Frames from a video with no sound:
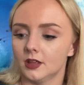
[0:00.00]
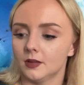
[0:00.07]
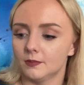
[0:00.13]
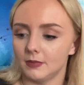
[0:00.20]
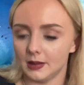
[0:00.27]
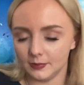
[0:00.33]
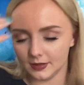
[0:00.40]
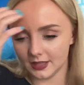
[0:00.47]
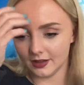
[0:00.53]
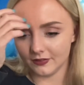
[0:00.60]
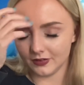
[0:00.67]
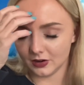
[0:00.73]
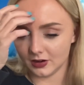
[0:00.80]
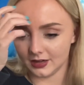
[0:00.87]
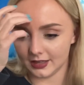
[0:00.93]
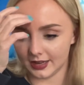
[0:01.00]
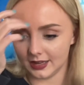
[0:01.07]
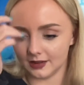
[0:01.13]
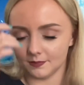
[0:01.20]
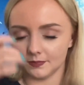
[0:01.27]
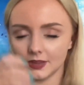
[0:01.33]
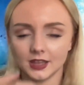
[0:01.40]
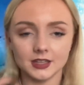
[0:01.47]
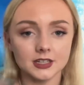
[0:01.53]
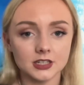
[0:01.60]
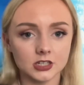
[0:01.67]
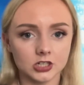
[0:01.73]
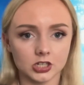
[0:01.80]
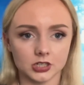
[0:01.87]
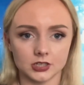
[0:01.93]
Maybe they're very like, and this is
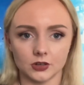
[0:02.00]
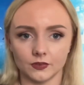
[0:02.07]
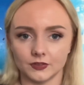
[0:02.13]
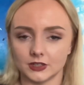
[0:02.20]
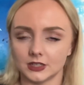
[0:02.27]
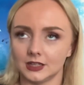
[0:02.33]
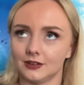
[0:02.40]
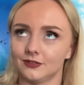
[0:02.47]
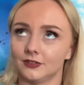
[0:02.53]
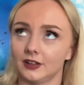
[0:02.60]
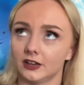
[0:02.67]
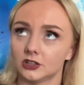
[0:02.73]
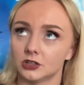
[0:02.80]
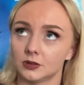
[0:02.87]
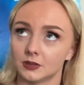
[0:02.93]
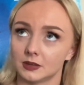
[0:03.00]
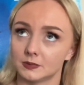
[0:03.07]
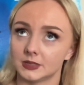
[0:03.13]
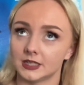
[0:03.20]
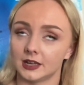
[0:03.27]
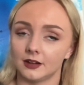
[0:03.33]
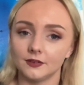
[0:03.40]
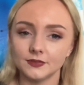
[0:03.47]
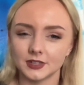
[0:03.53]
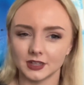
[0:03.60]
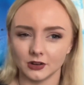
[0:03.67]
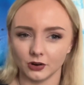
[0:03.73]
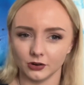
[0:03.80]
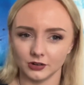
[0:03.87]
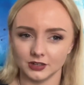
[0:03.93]
just obviously a reflection of themselves and
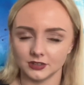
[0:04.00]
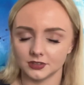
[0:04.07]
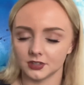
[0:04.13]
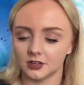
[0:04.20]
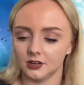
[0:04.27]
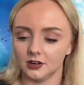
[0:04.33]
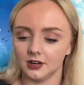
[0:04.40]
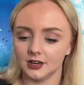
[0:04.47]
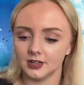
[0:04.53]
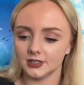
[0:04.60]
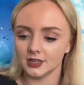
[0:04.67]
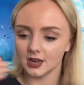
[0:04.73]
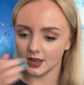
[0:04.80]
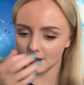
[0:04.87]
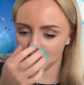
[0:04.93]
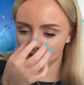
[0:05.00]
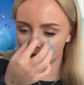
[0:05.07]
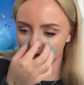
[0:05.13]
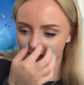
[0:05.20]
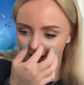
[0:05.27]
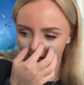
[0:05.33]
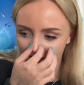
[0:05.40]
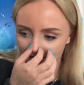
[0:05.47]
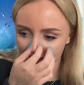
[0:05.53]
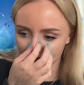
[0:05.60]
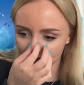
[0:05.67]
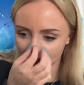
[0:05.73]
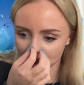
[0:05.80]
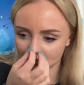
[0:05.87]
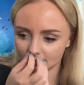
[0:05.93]
their own insecurities, but like
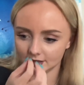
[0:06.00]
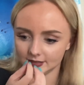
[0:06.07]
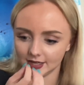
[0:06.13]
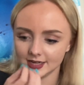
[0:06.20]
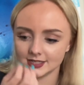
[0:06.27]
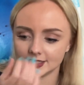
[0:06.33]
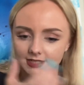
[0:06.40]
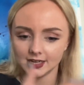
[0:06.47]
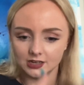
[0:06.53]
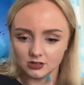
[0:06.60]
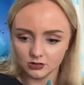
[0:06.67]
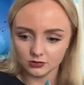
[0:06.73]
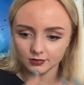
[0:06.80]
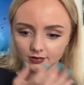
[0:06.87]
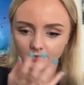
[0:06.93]
they see you